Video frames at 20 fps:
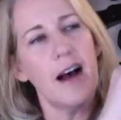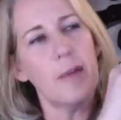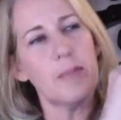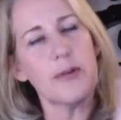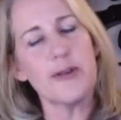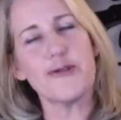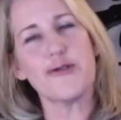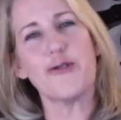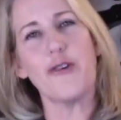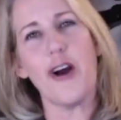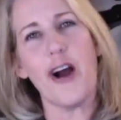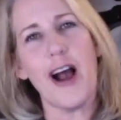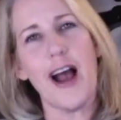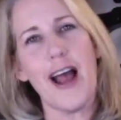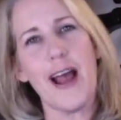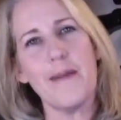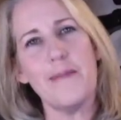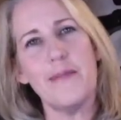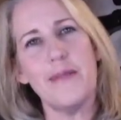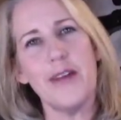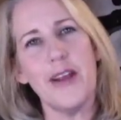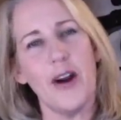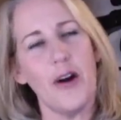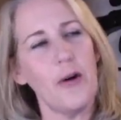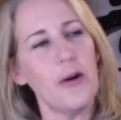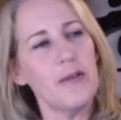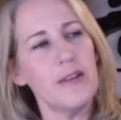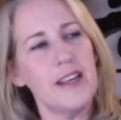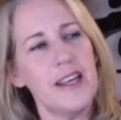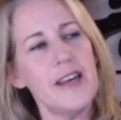prescribe,
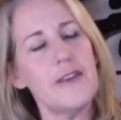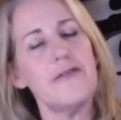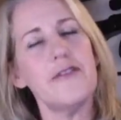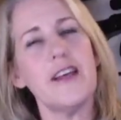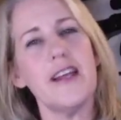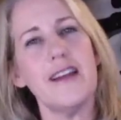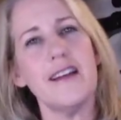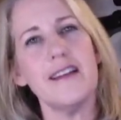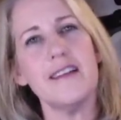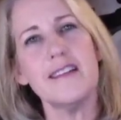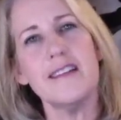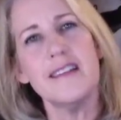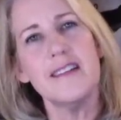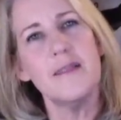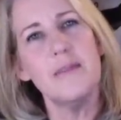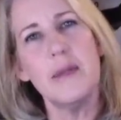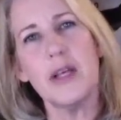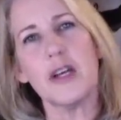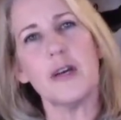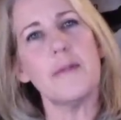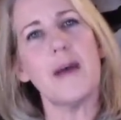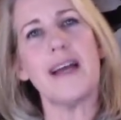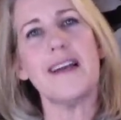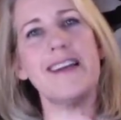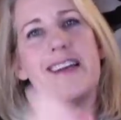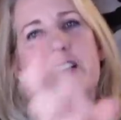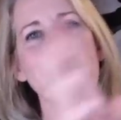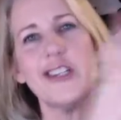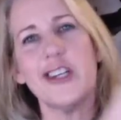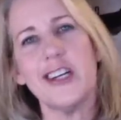given milk and
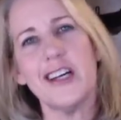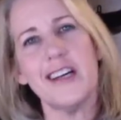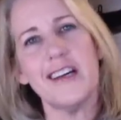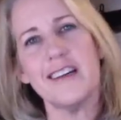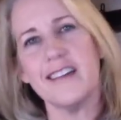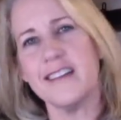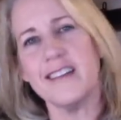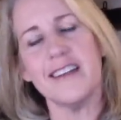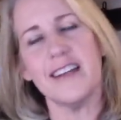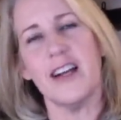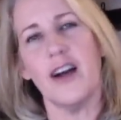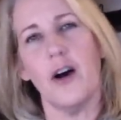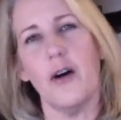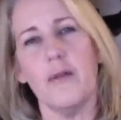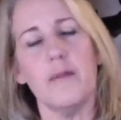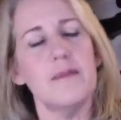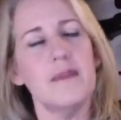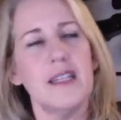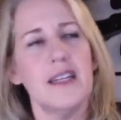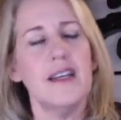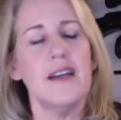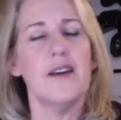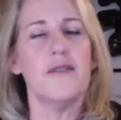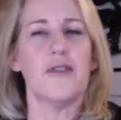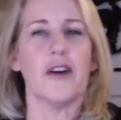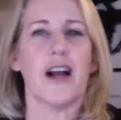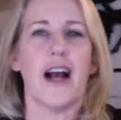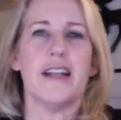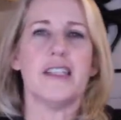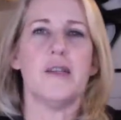magnesia,
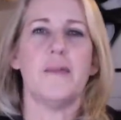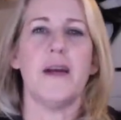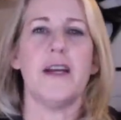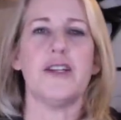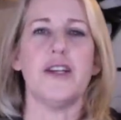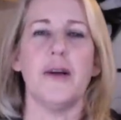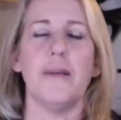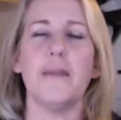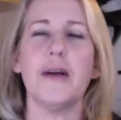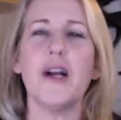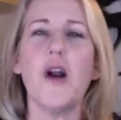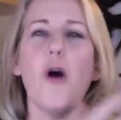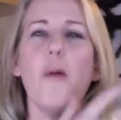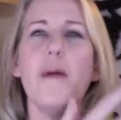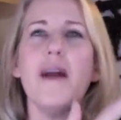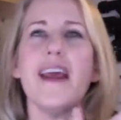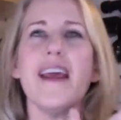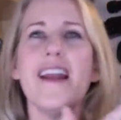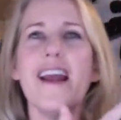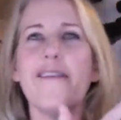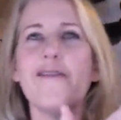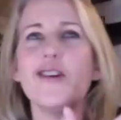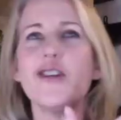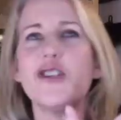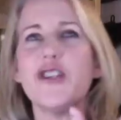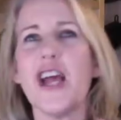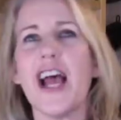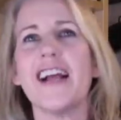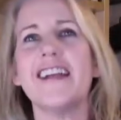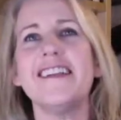for constipation. But nobody had ever
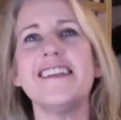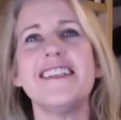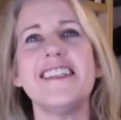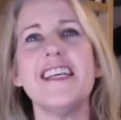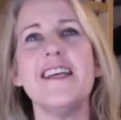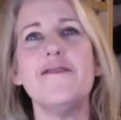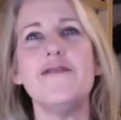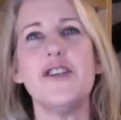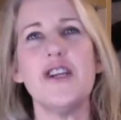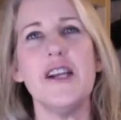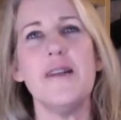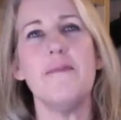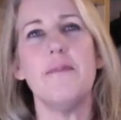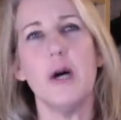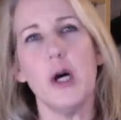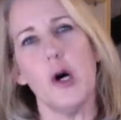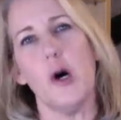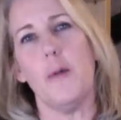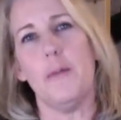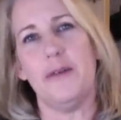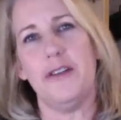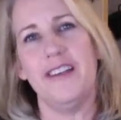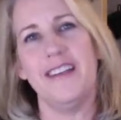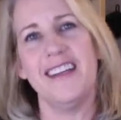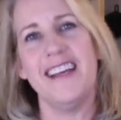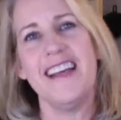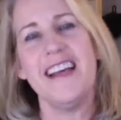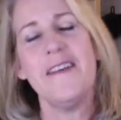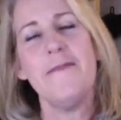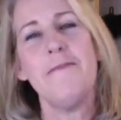checked to see if she'd pooped.
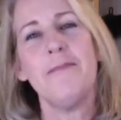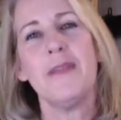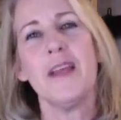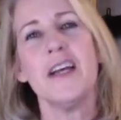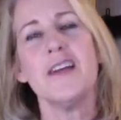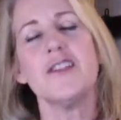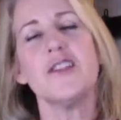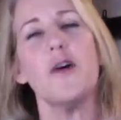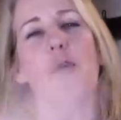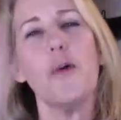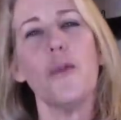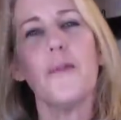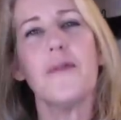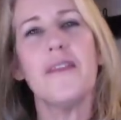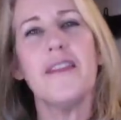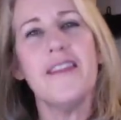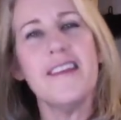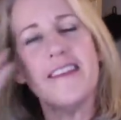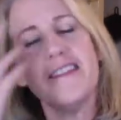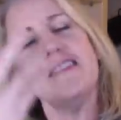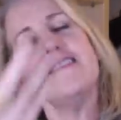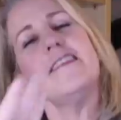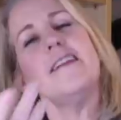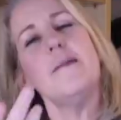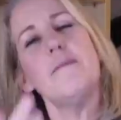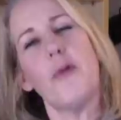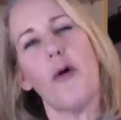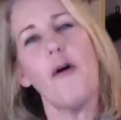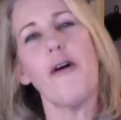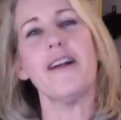So this is an
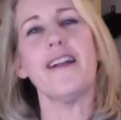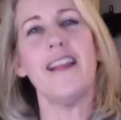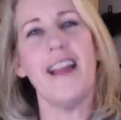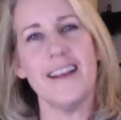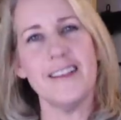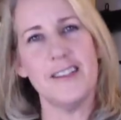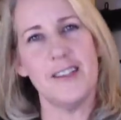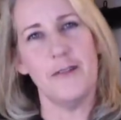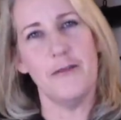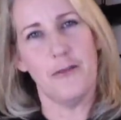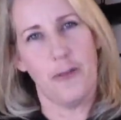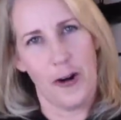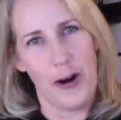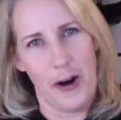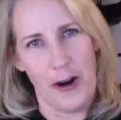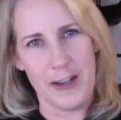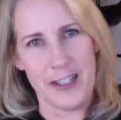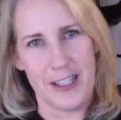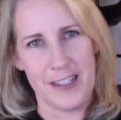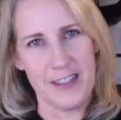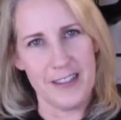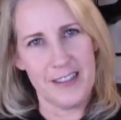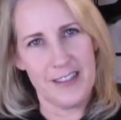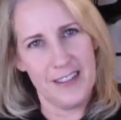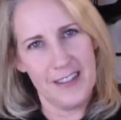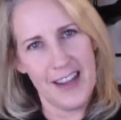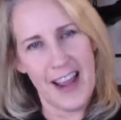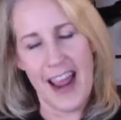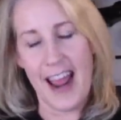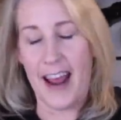important lesson for nurses
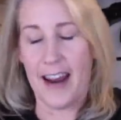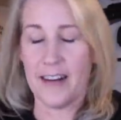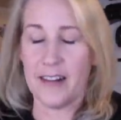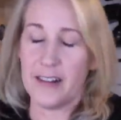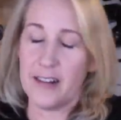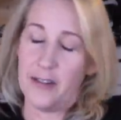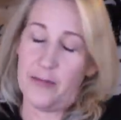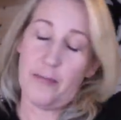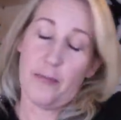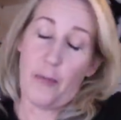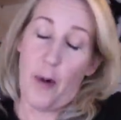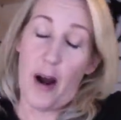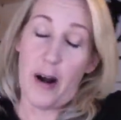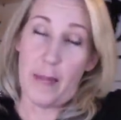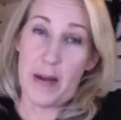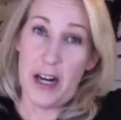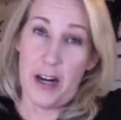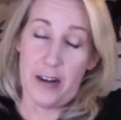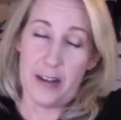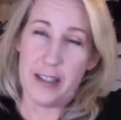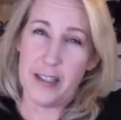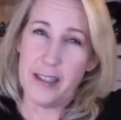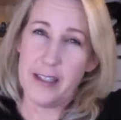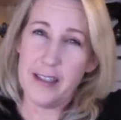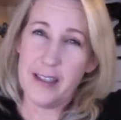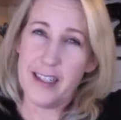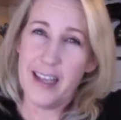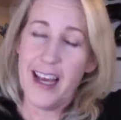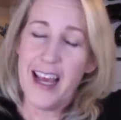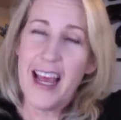and wannabe
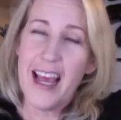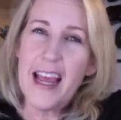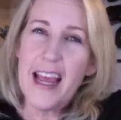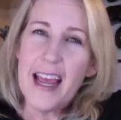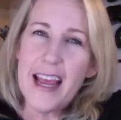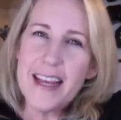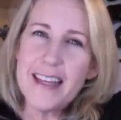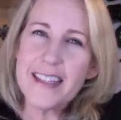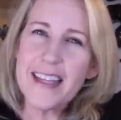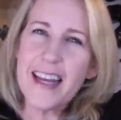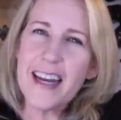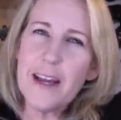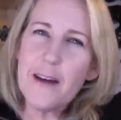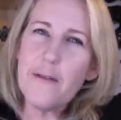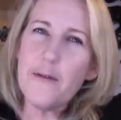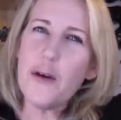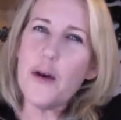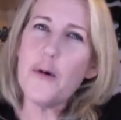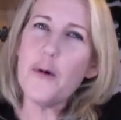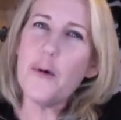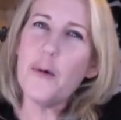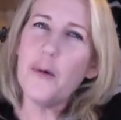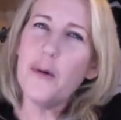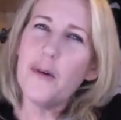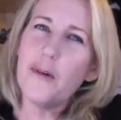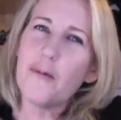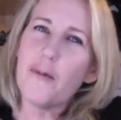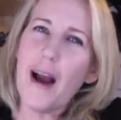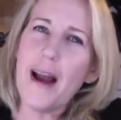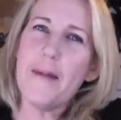nurses, is that if you
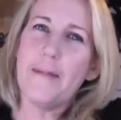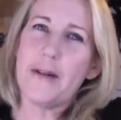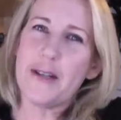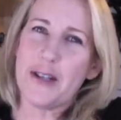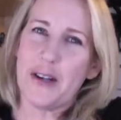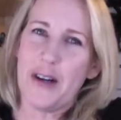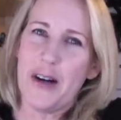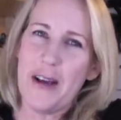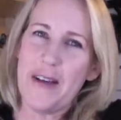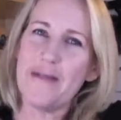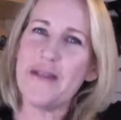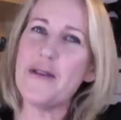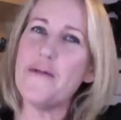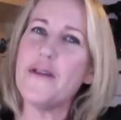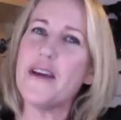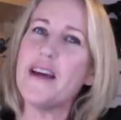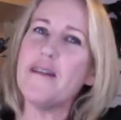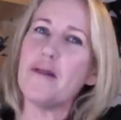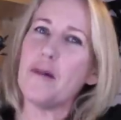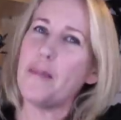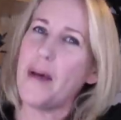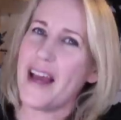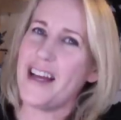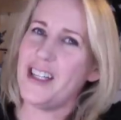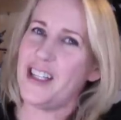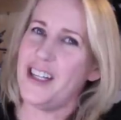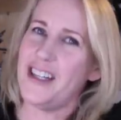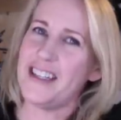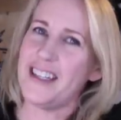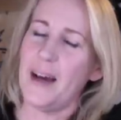write a prescription, if you give a
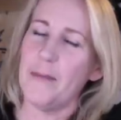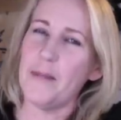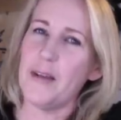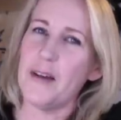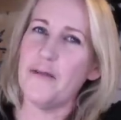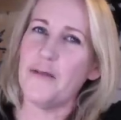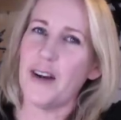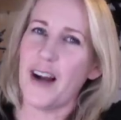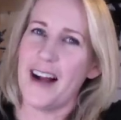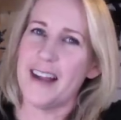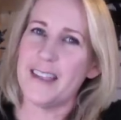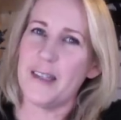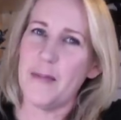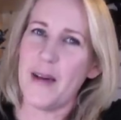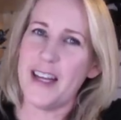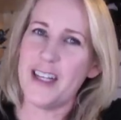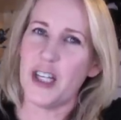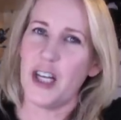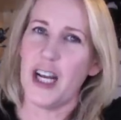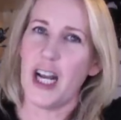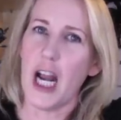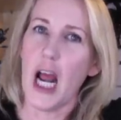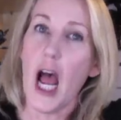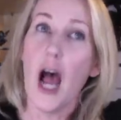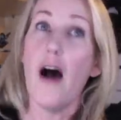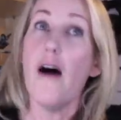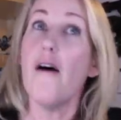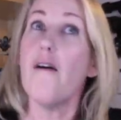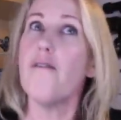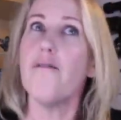patient something for constipation,
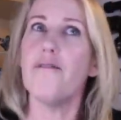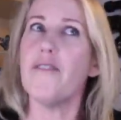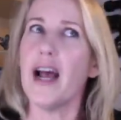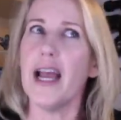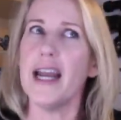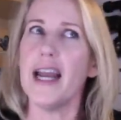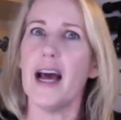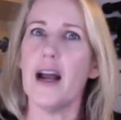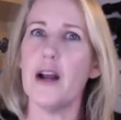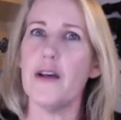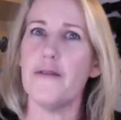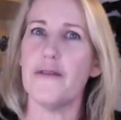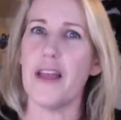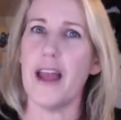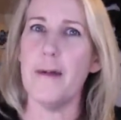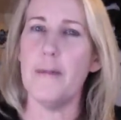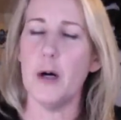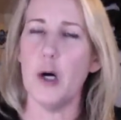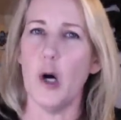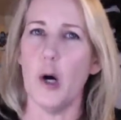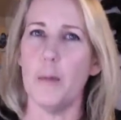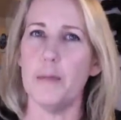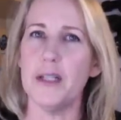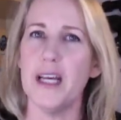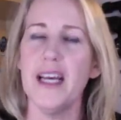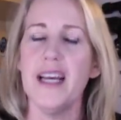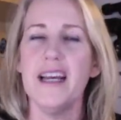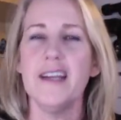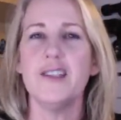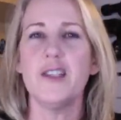find out if they pooped.
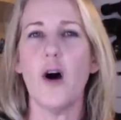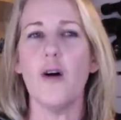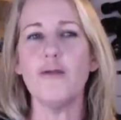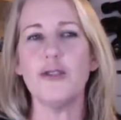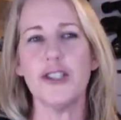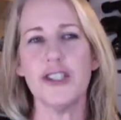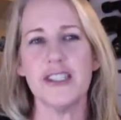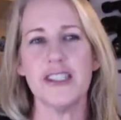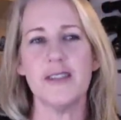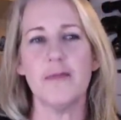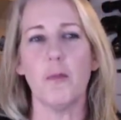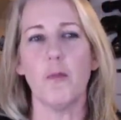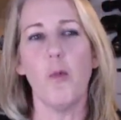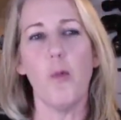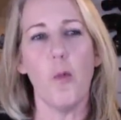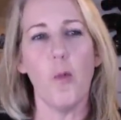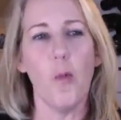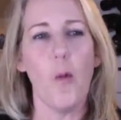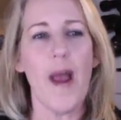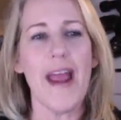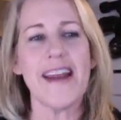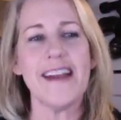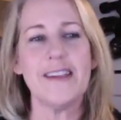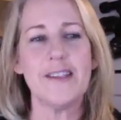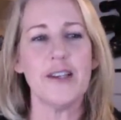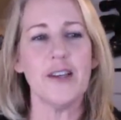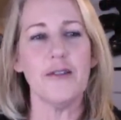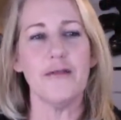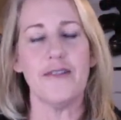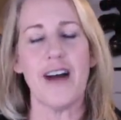Don't just wait
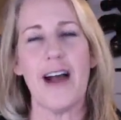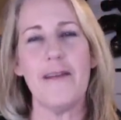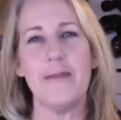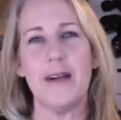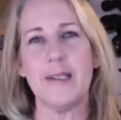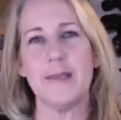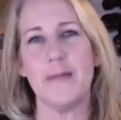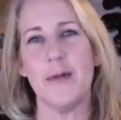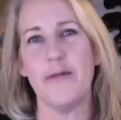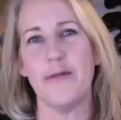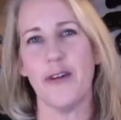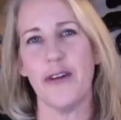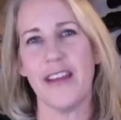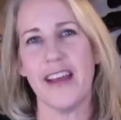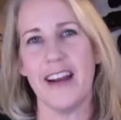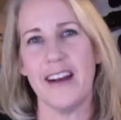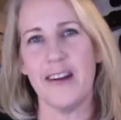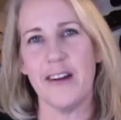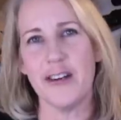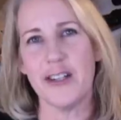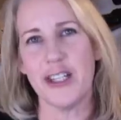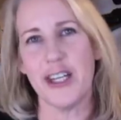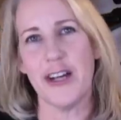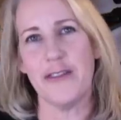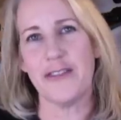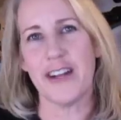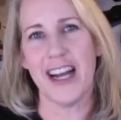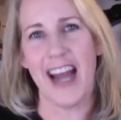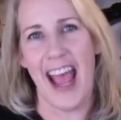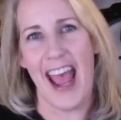until 5 minutes before the end of your
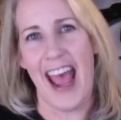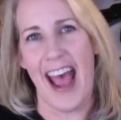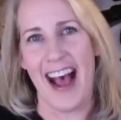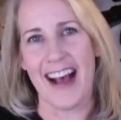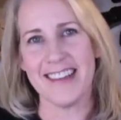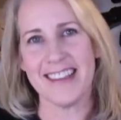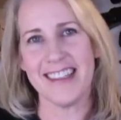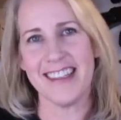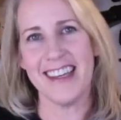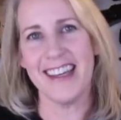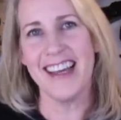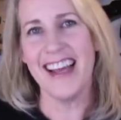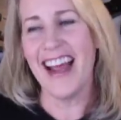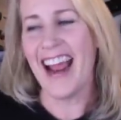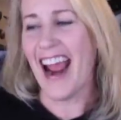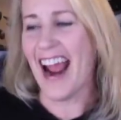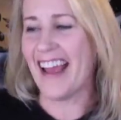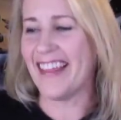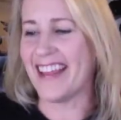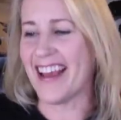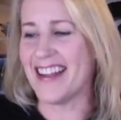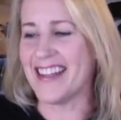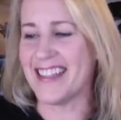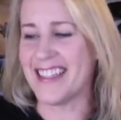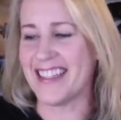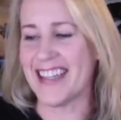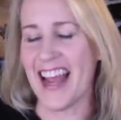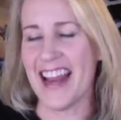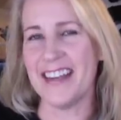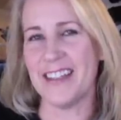shift and ask, and then
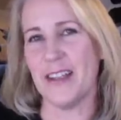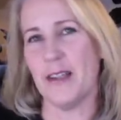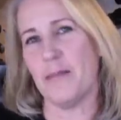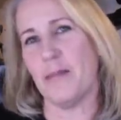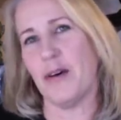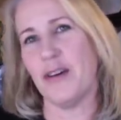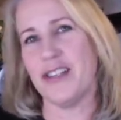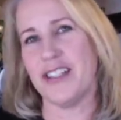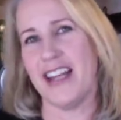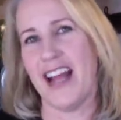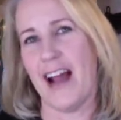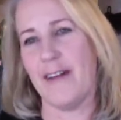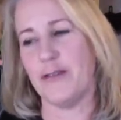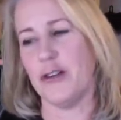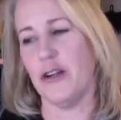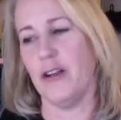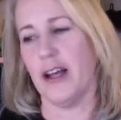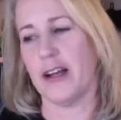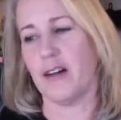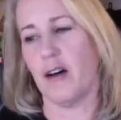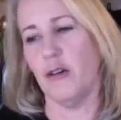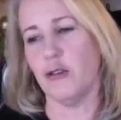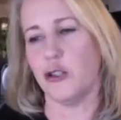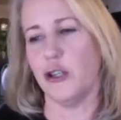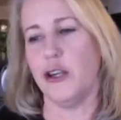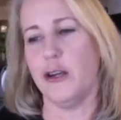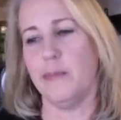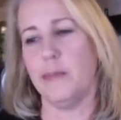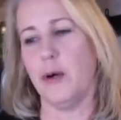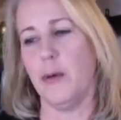say to the person after, you're like, oh,
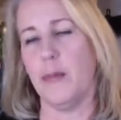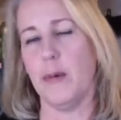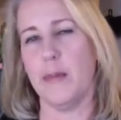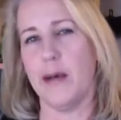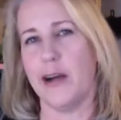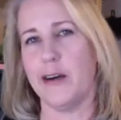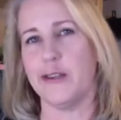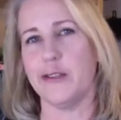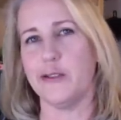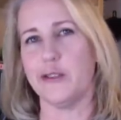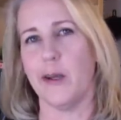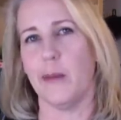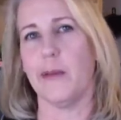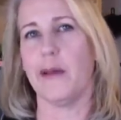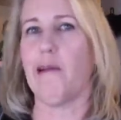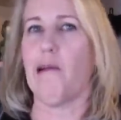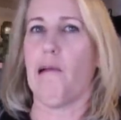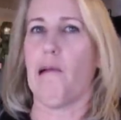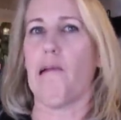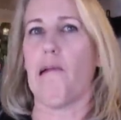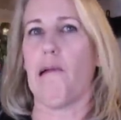she didn't poop, you better do something.